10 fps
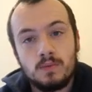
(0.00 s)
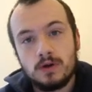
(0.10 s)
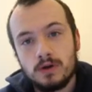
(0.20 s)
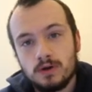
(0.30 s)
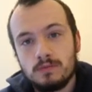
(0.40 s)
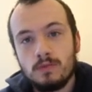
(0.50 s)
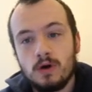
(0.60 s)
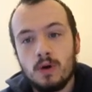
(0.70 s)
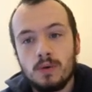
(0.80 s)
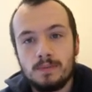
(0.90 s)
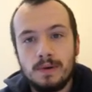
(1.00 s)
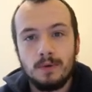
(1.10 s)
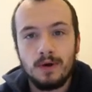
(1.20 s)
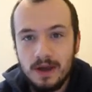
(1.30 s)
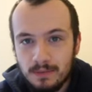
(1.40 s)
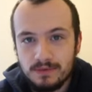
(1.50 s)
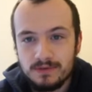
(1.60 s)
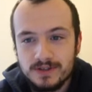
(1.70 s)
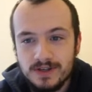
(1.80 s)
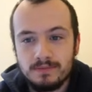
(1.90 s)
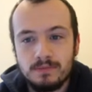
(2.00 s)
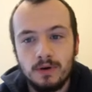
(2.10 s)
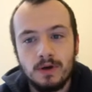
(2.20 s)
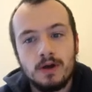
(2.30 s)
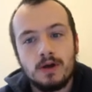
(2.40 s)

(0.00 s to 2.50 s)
We could have done more with a bit more hip thrusting, but